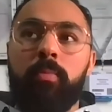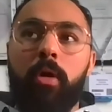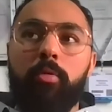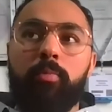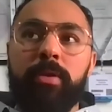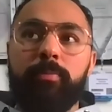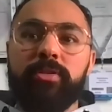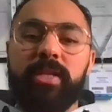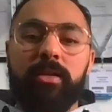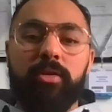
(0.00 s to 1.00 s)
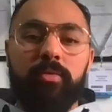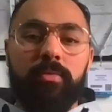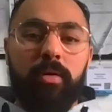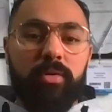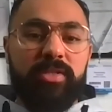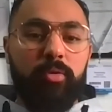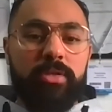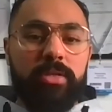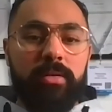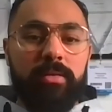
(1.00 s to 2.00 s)
what will people tell you? What's
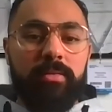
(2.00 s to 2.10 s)
yours?